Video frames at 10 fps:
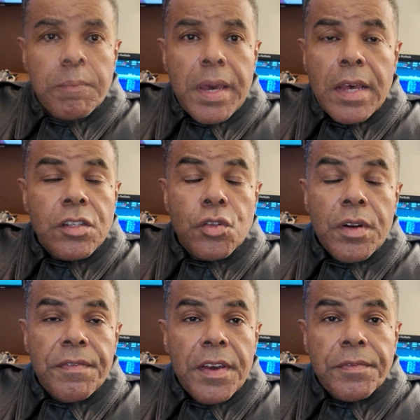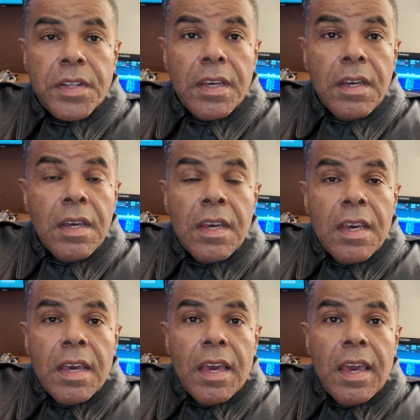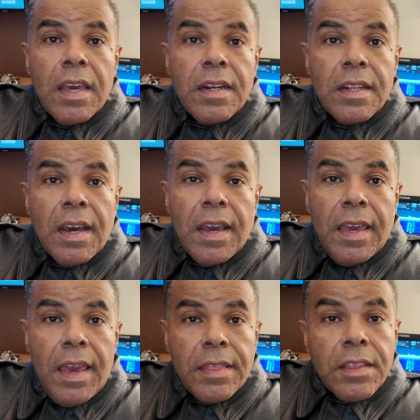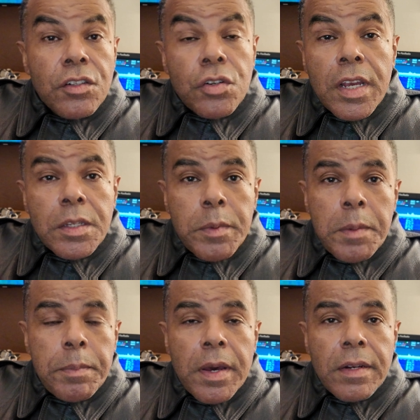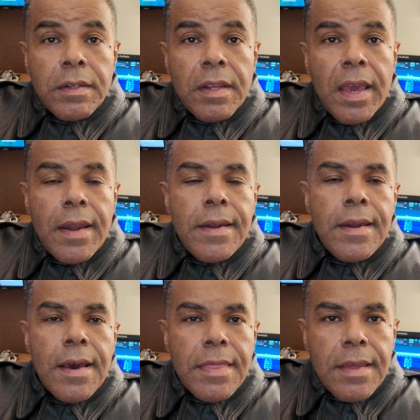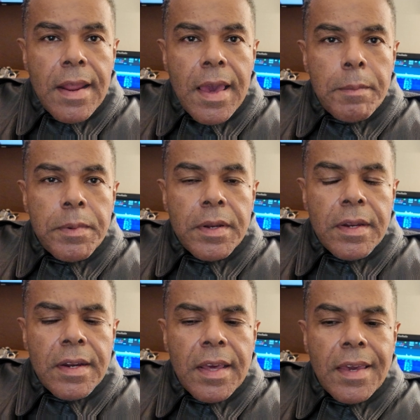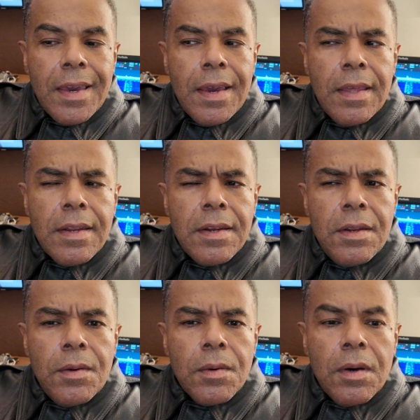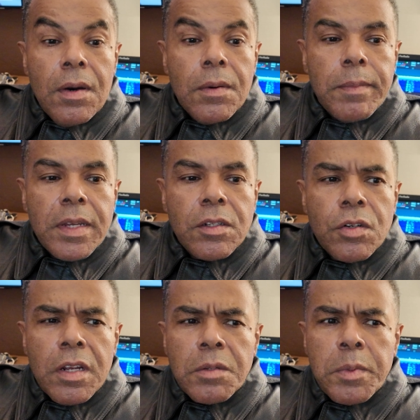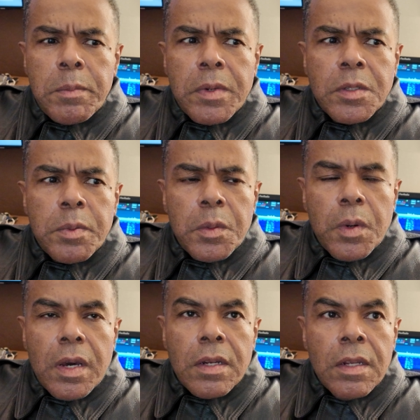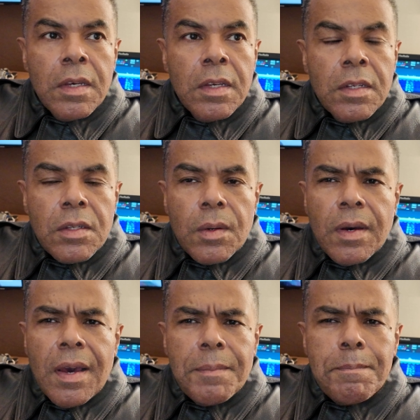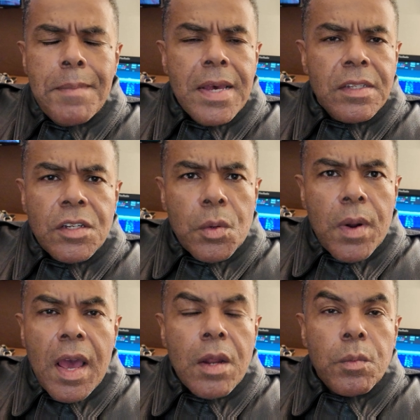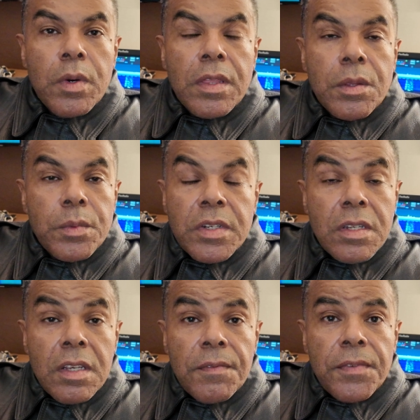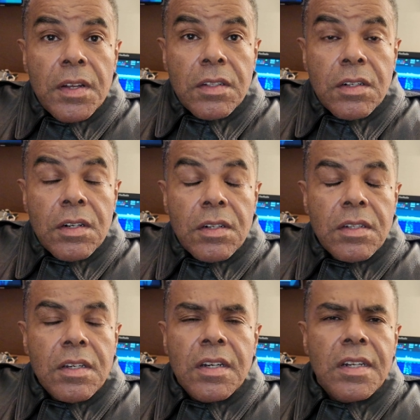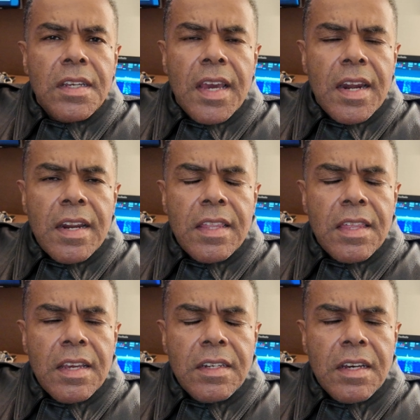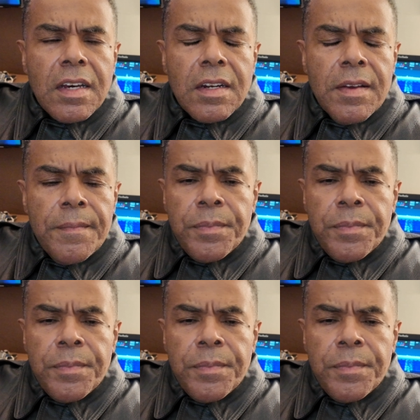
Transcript: past 350, and I hit the transmit button, and nothing happened, and I kind of knew, oh, my transmit must be wide, so I messed around with the receive filters, couldn't get anything done,